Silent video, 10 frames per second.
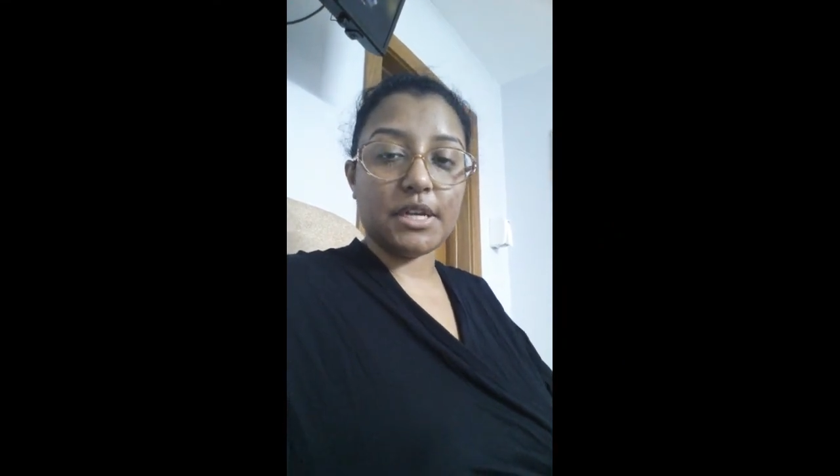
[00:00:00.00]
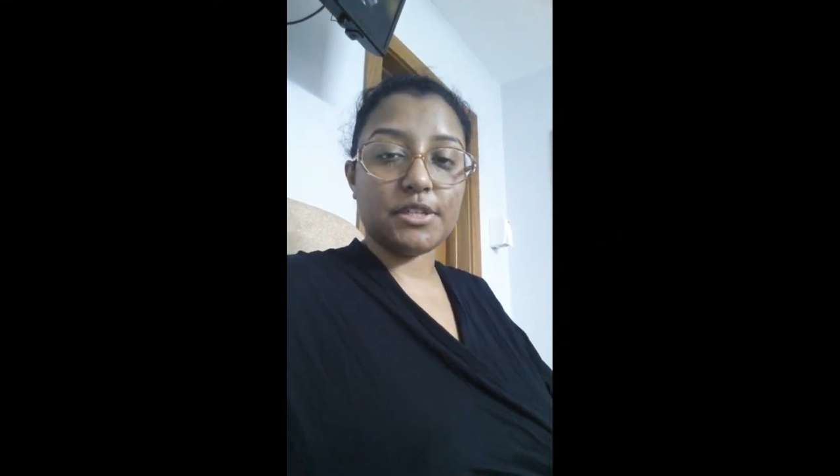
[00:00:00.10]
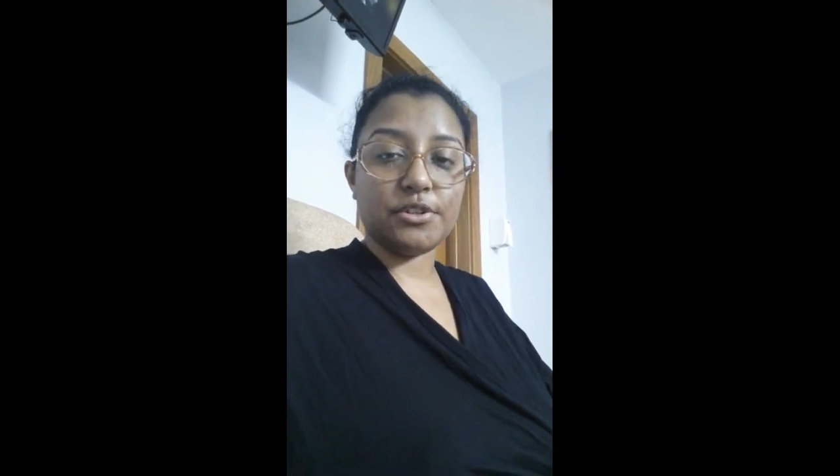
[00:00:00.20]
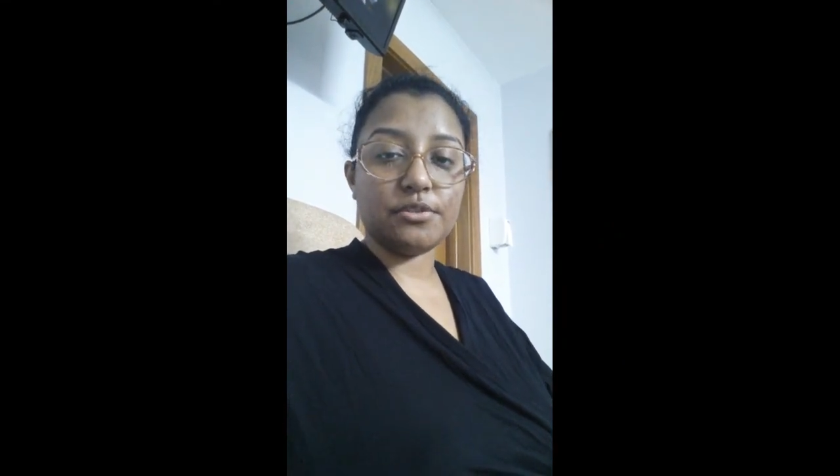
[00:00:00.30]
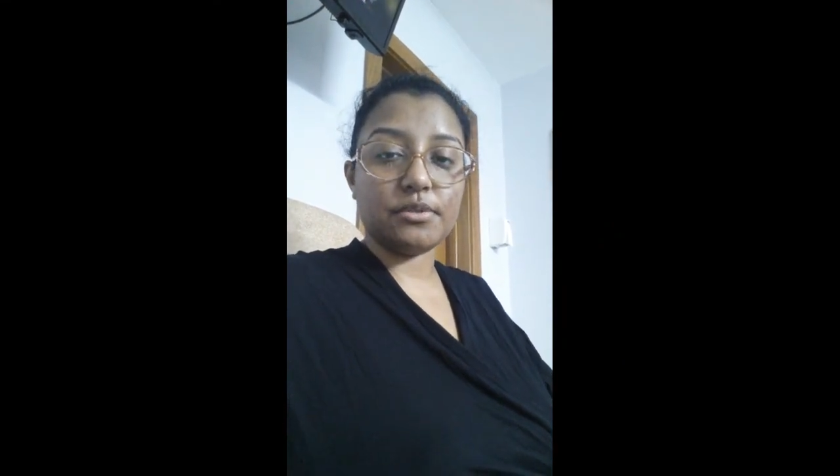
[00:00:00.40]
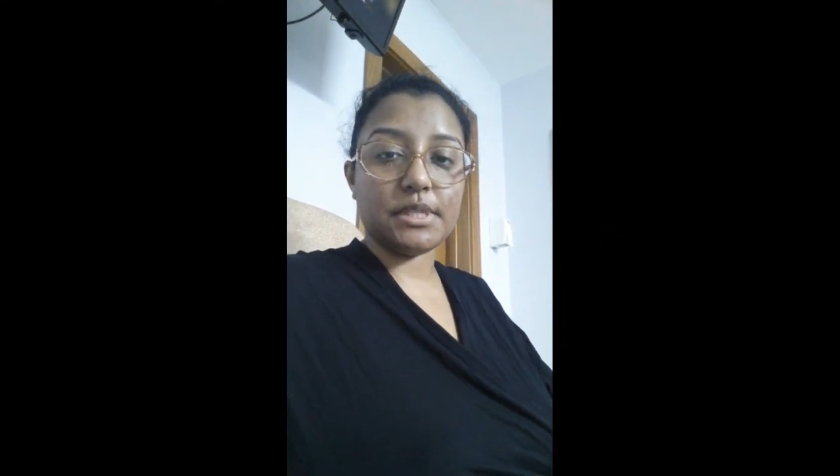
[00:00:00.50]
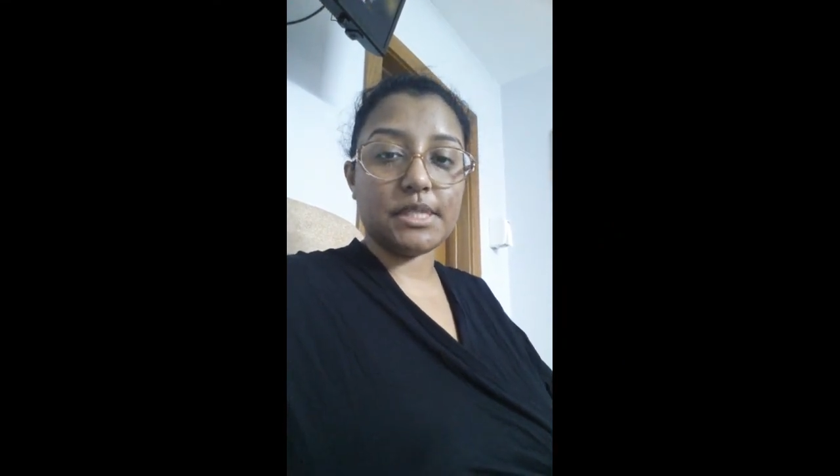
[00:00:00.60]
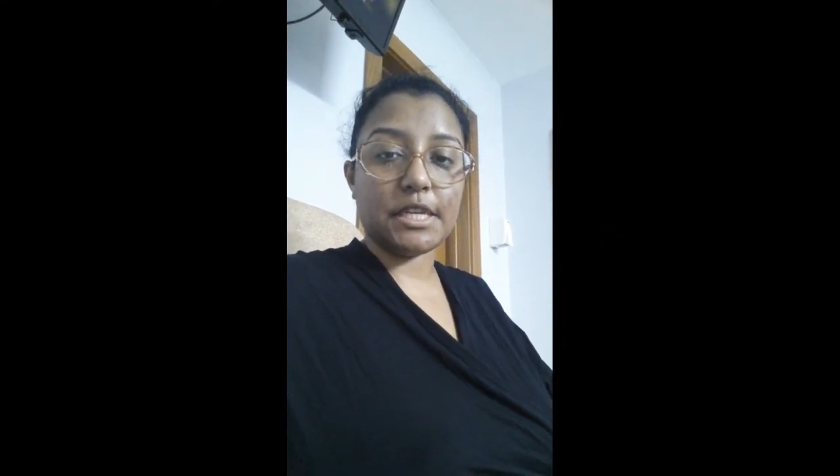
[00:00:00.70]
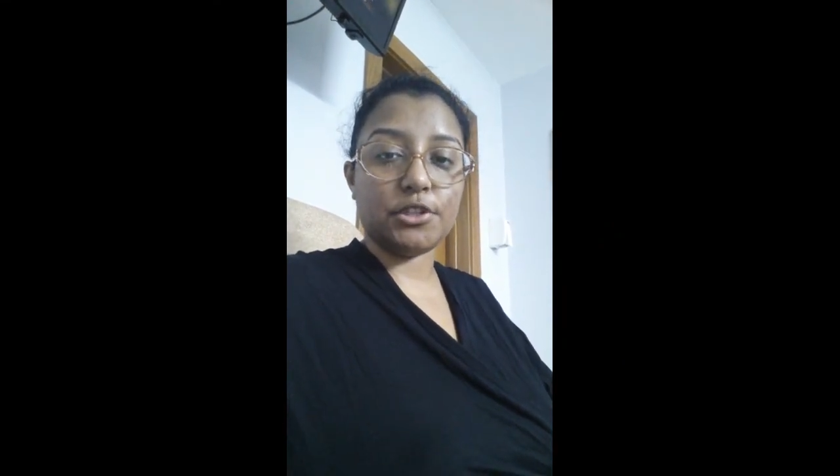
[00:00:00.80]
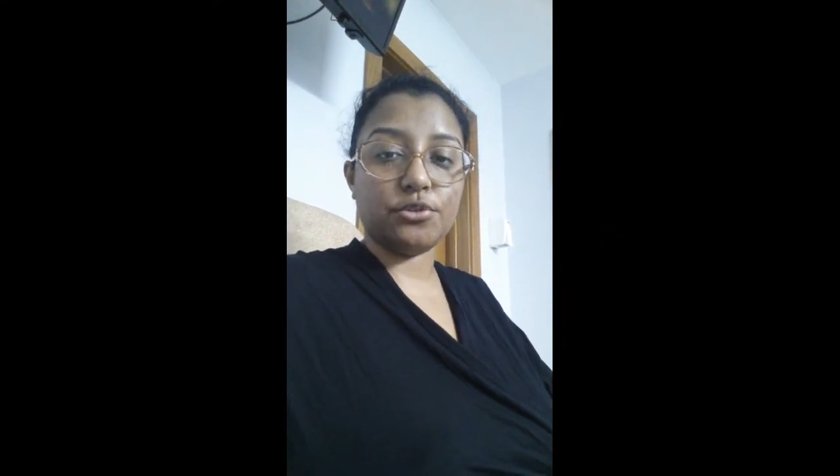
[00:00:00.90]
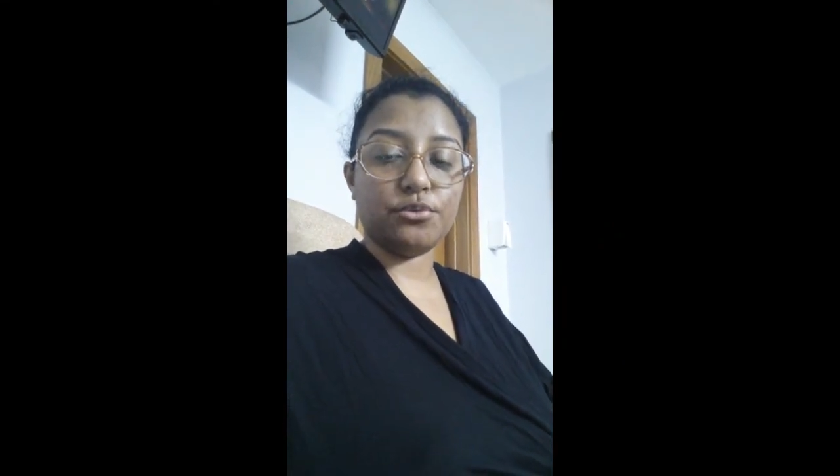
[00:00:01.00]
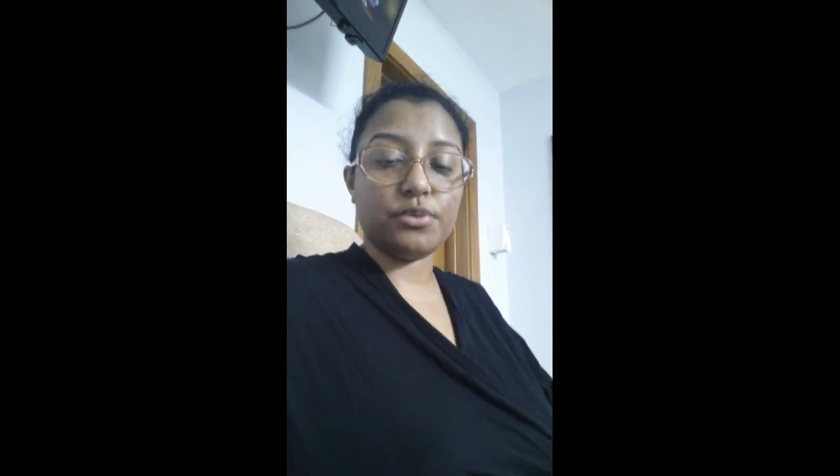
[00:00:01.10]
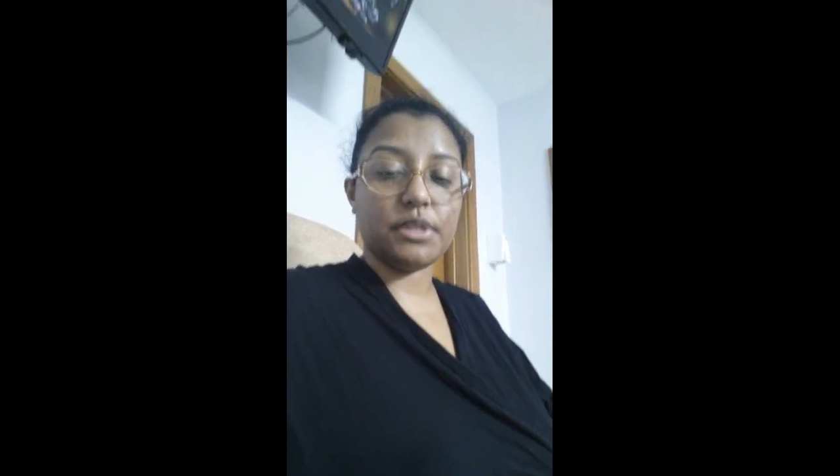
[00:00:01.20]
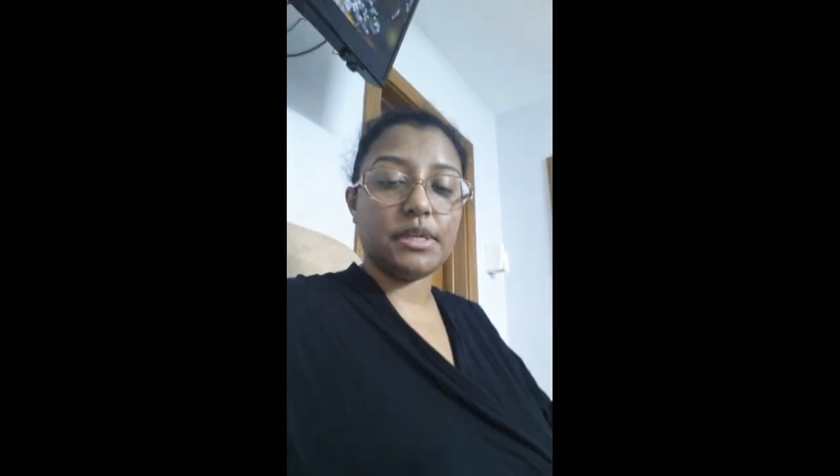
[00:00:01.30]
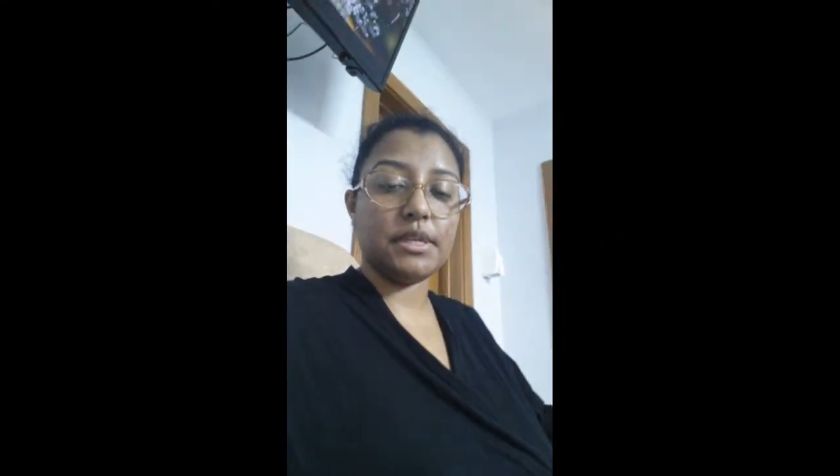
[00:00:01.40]
guys know. Stay
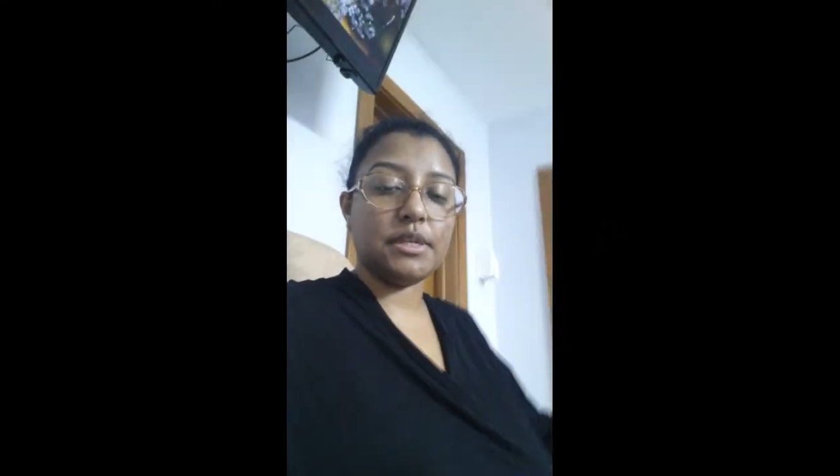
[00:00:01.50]
tuned.